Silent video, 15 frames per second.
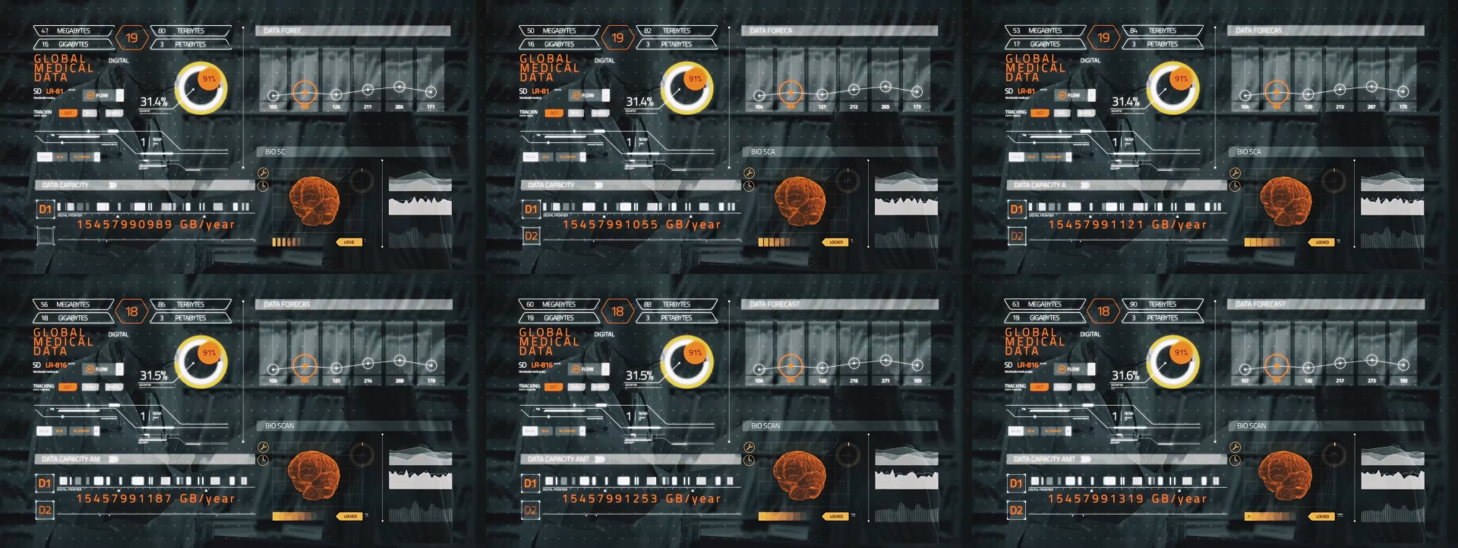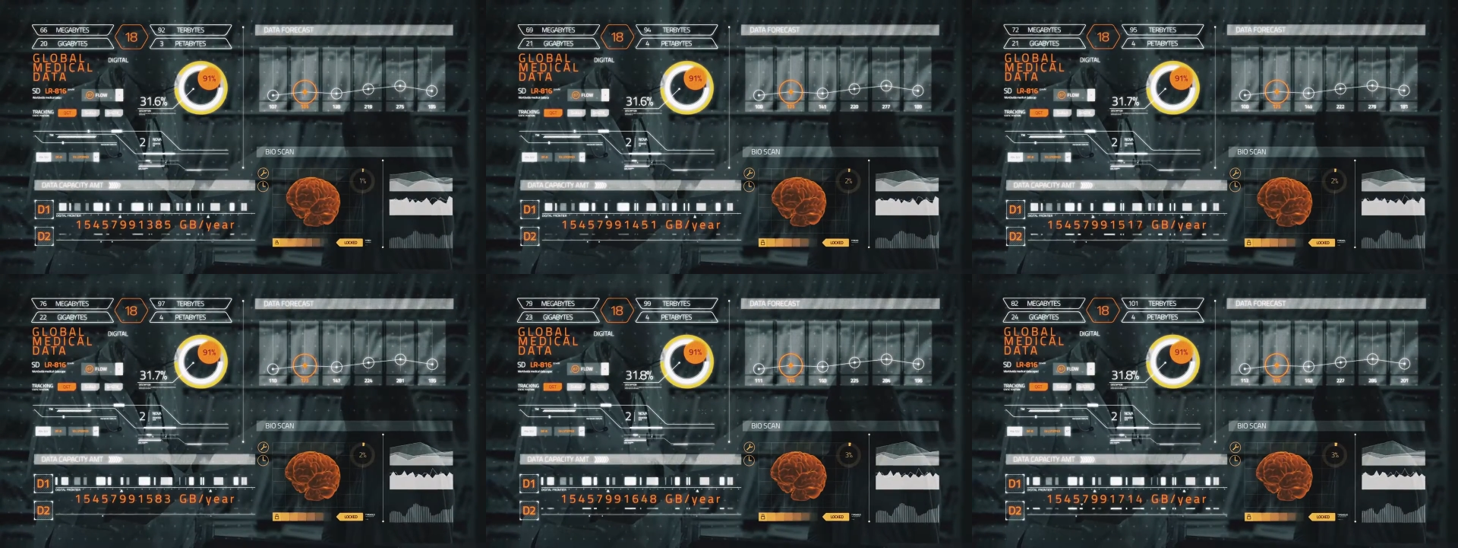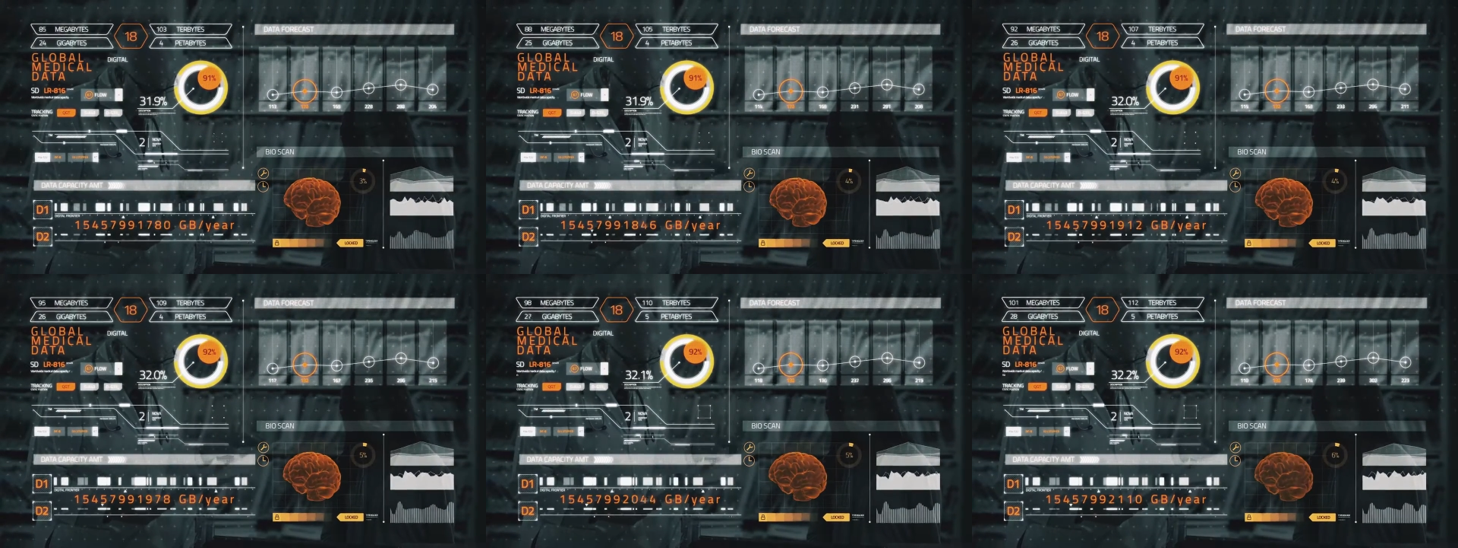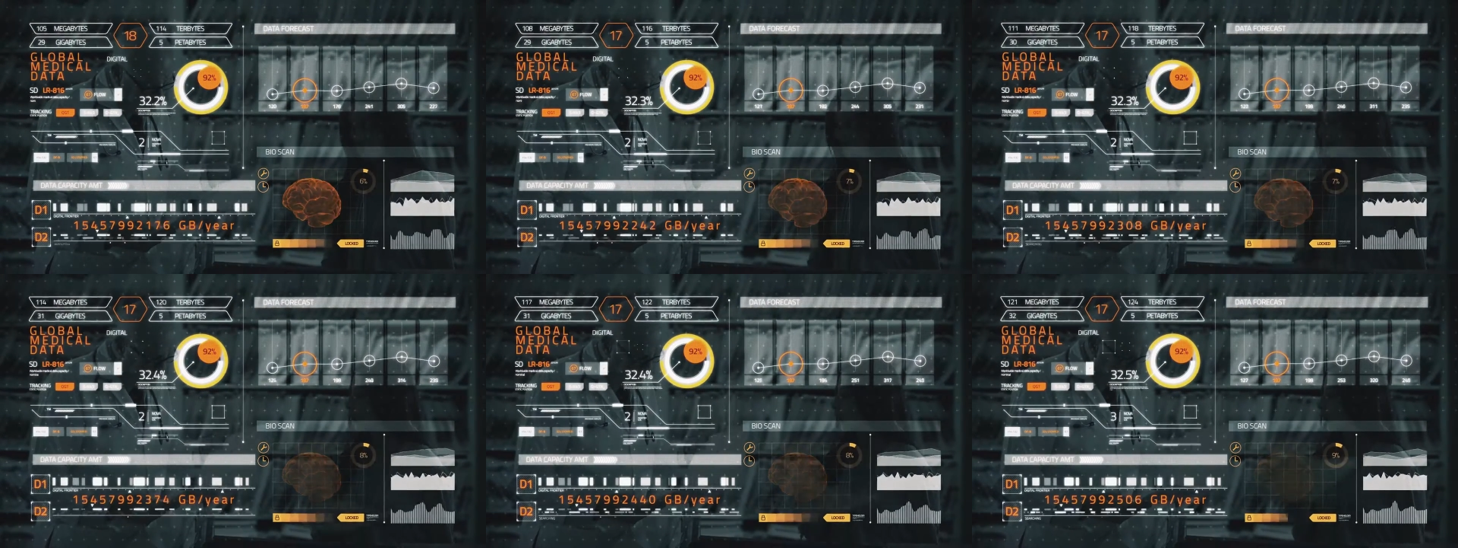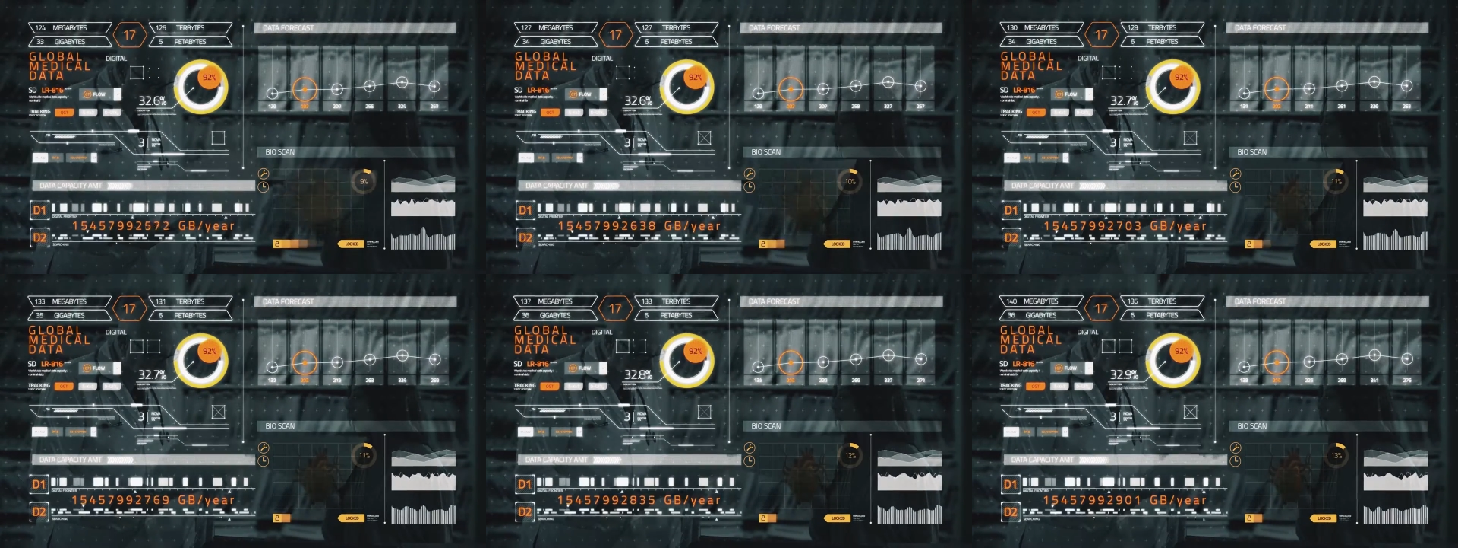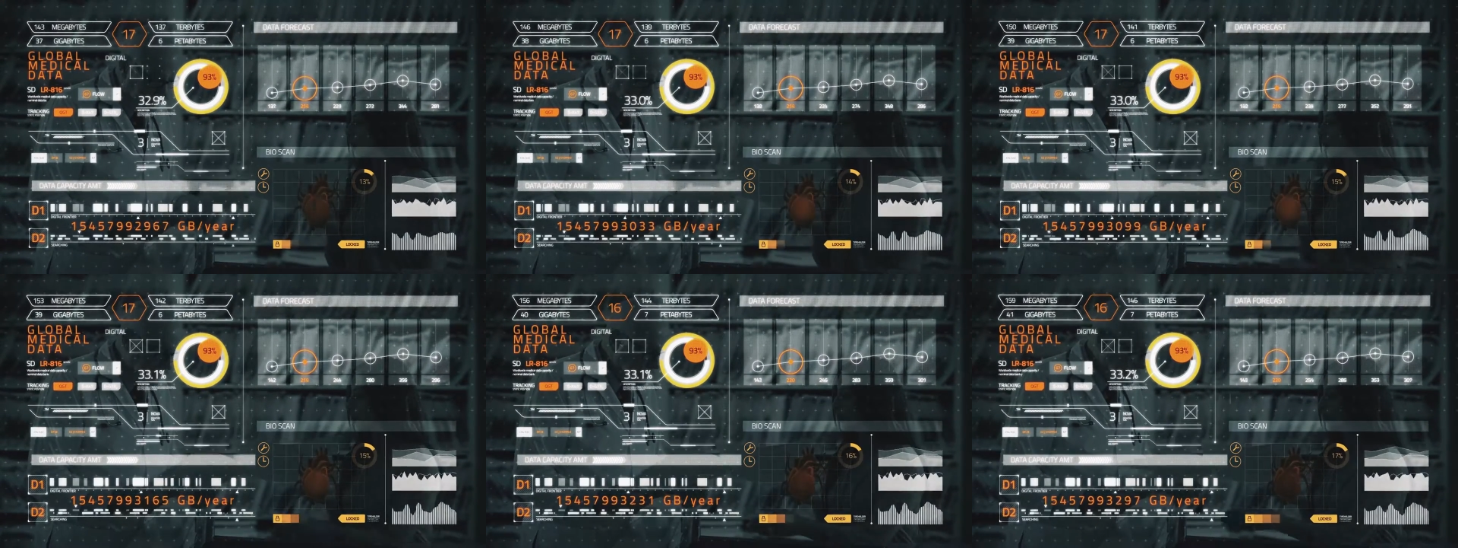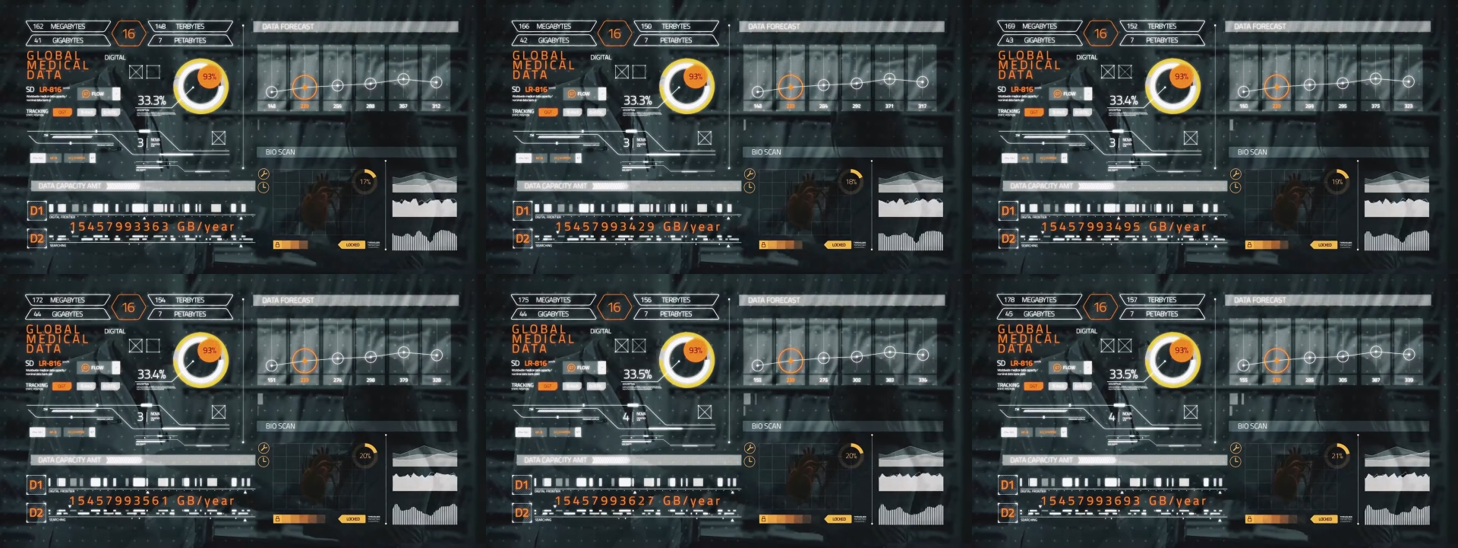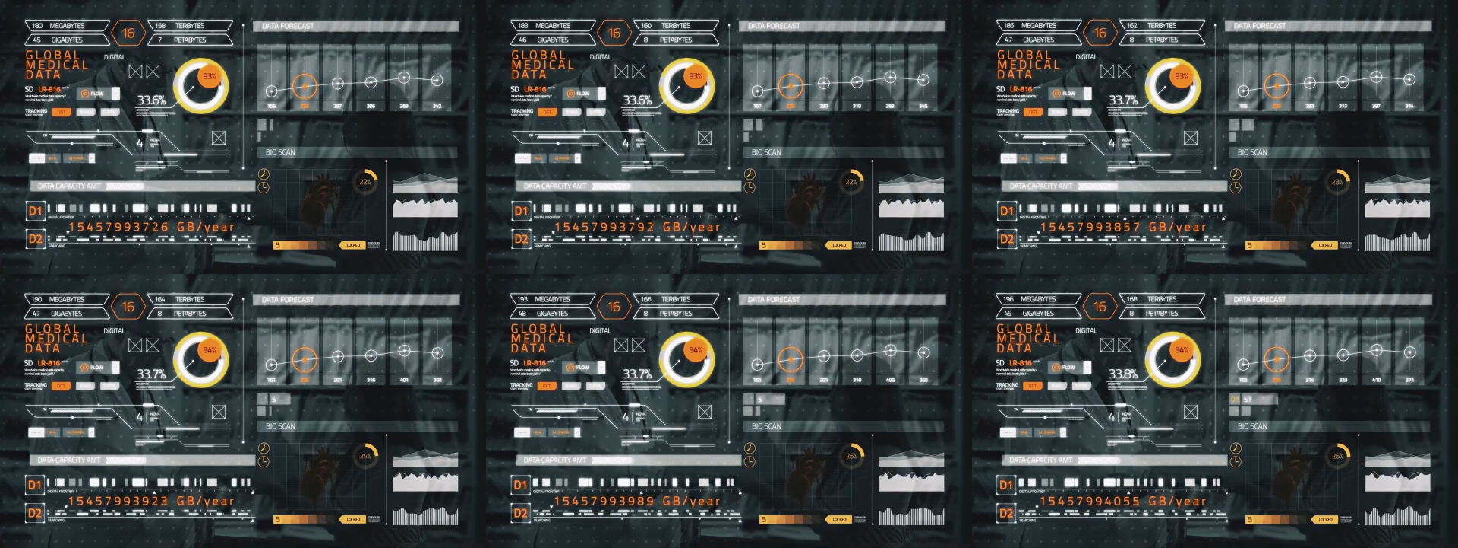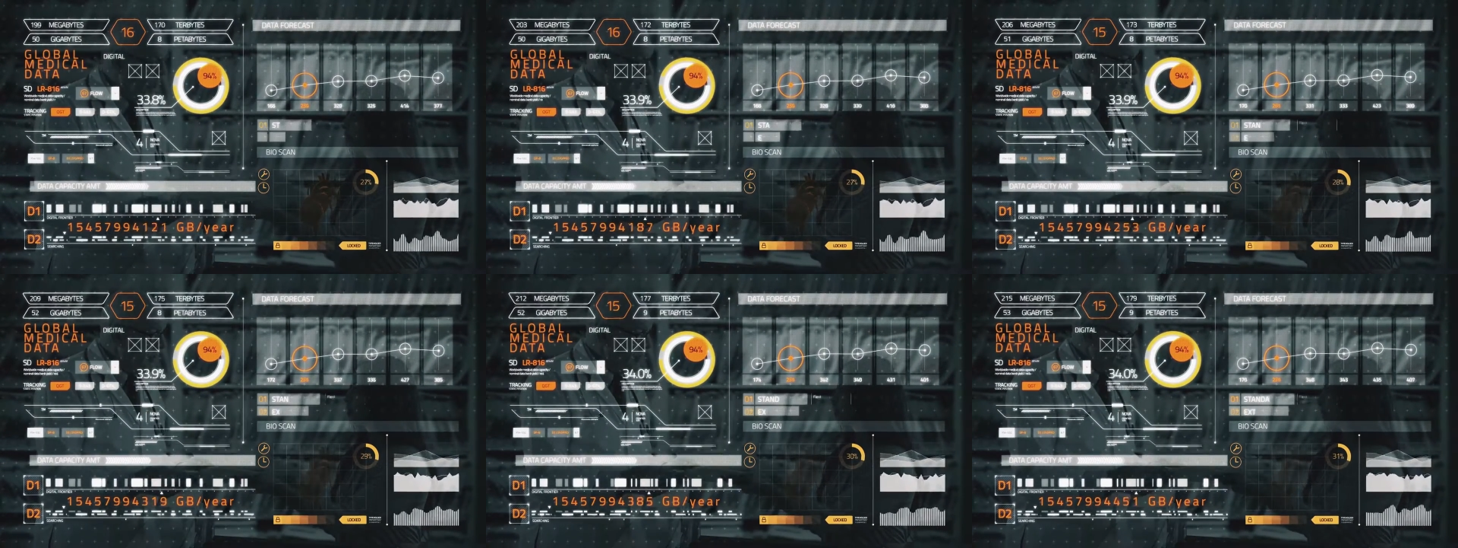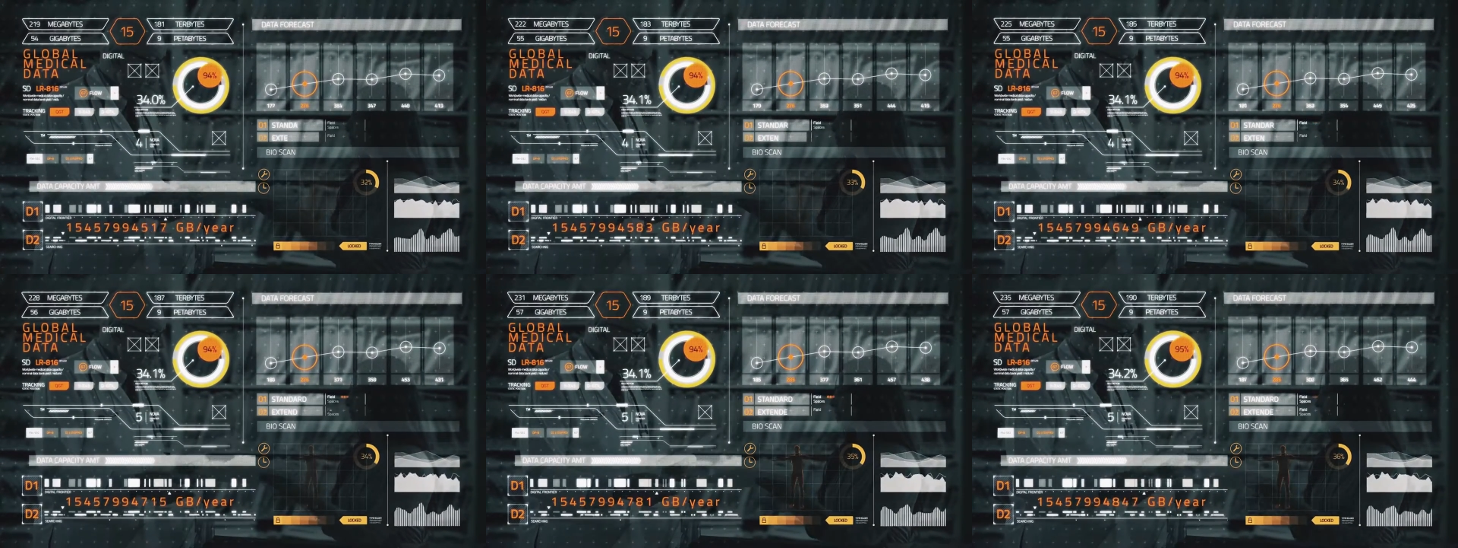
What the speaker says: [unreadable: no face in view]